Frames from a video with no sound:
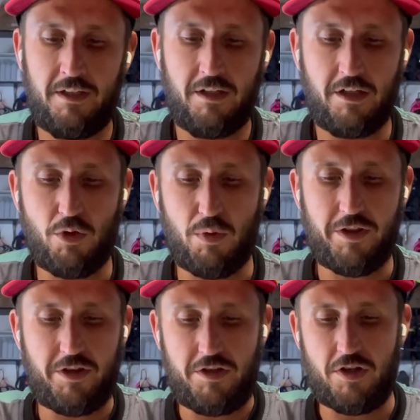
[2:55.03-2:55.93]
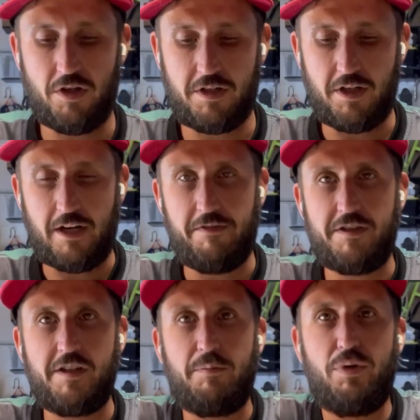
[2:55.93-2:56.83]
You want the dirt to
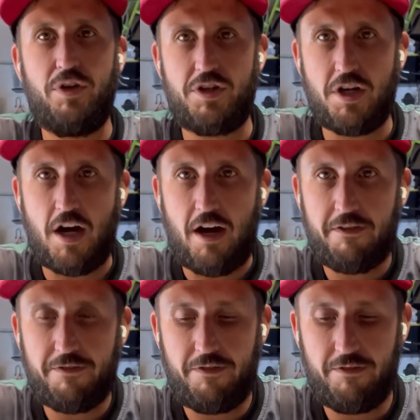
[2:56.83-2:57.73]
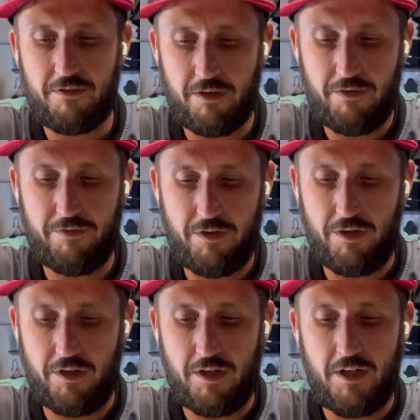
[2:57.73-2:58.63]
obviously push off of
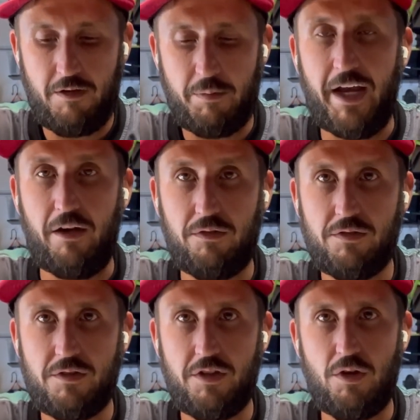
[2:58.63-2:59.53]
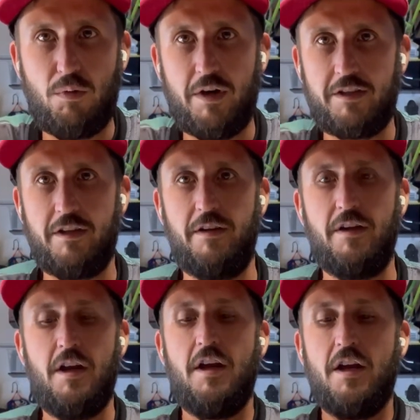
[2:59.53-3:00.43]
the panels. You don't want
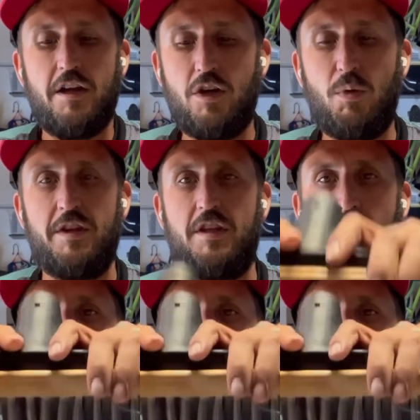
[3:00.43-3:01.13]
the